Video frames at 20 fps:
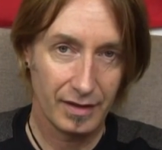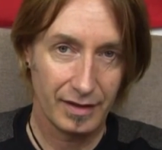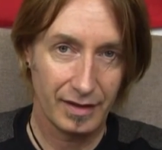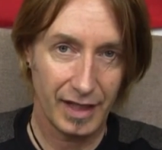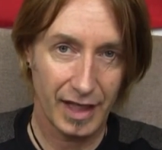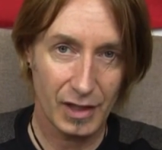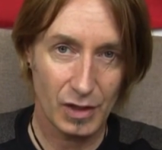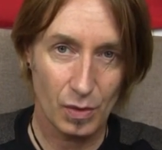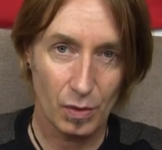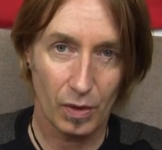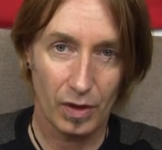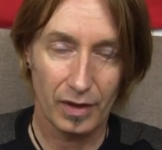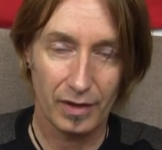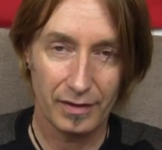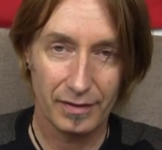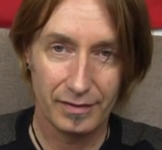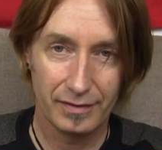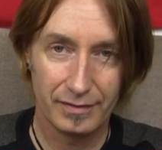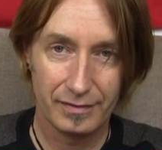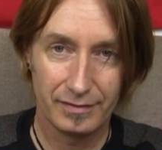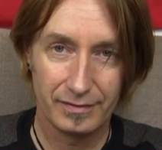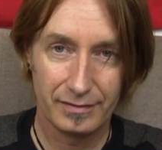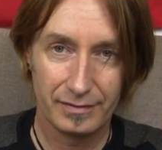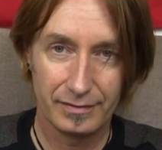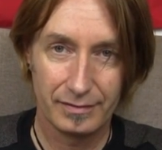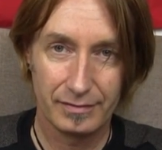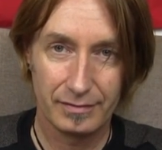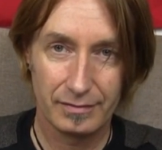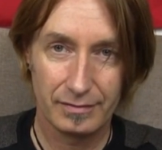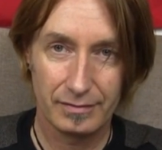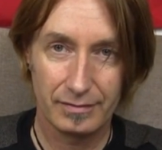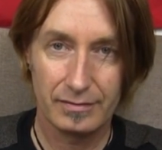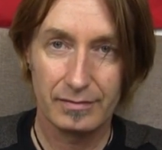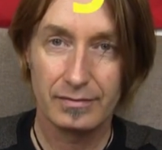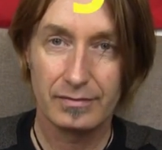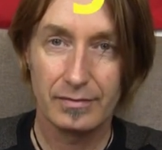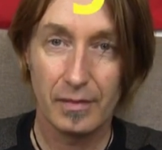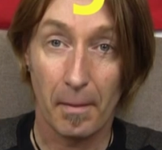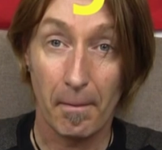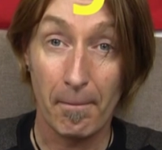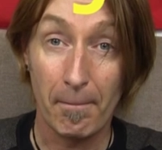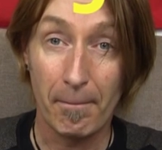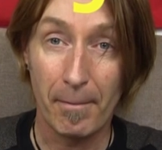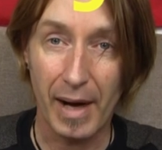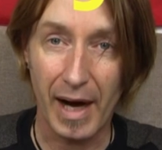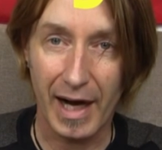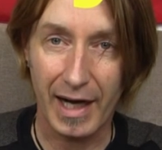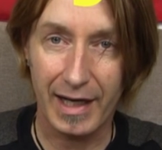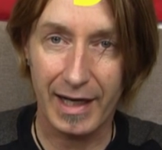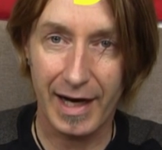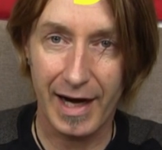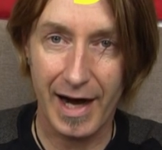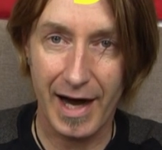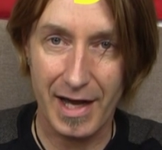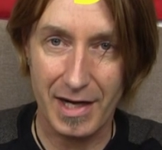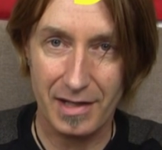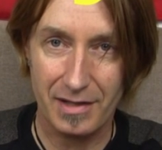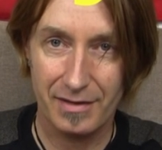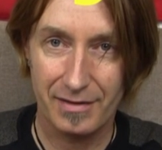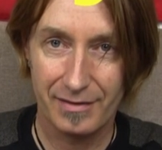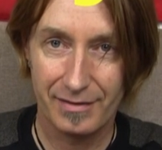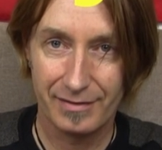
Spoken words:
Next one, bajar,